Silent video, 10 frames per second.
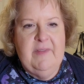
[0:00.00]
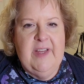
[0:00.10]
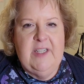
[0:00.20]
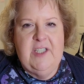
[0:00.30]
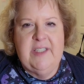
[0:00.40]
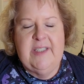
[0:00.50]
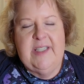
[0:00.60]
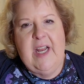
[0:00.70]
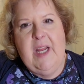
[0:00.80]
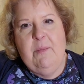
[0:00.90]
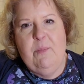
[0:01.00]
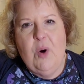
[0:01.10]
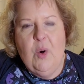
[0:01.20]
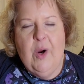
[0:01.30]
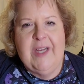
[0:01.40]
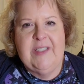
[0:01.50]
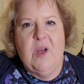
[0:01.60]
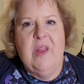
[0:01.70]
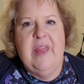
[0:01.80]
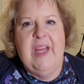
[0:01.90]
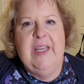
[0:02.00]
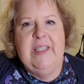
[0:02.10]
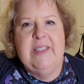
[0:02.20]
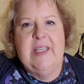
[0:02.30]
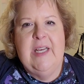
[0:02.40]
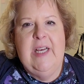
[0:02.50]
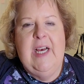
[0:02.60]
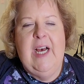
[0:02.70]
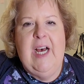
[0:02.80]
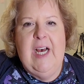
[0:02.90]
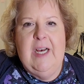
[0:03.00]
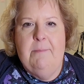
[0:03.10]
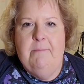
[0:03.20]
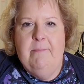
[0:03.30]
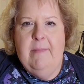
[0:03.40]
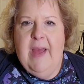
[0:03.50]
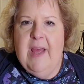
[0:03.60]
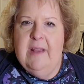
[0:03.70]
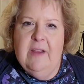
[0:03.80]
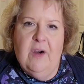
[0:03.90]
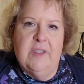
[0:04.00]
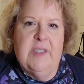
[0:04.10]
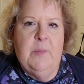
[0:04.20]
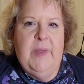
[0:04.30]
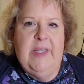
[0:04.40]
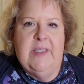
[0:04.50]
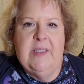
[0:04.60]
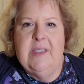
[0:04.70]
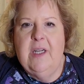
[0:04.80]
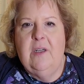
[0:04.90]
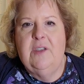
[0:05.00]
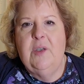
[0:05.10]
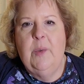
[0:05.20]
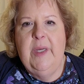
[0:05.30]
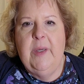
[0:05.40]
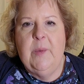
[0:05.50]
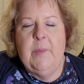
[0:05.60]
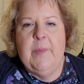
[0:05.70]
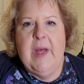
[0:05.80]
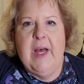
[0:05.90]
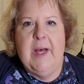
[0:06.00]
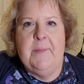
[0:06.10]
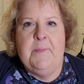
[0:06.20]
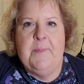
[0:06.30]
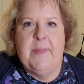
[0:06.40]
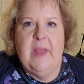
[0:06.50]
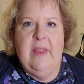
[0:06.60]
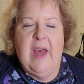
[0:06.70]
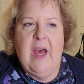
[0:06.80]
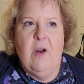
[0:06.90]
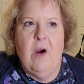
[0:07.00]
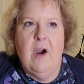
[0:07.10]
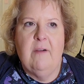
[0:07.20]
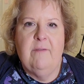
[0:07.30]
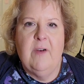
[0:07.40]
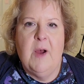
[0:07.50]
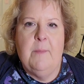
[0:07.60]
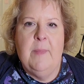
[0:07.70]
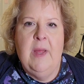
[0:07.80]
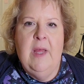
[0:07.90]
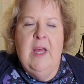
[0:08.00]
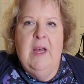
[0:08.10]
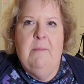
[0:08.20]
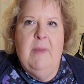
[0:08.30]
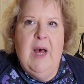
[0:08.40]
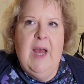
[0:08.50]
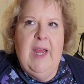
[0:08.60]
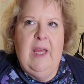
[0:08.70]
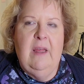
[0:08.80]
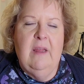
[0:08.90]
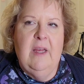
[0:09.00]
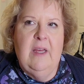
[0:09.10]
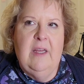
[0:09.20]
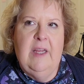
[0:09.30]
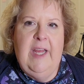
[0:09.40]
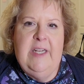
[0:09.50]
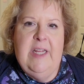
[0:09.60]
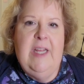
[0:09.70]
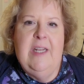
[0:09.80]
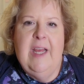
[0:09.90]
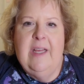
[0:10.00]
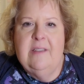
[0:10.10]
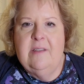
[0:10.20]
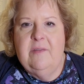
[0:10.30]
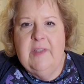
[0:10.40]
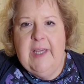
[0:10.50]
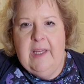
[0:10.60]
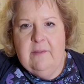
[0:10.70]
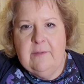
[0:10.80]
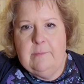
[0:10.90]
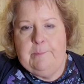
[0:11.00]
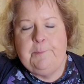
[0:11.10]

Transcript: of it just steady progress on things. And there are some pieces that I'll show you that are from my 18 days of leave,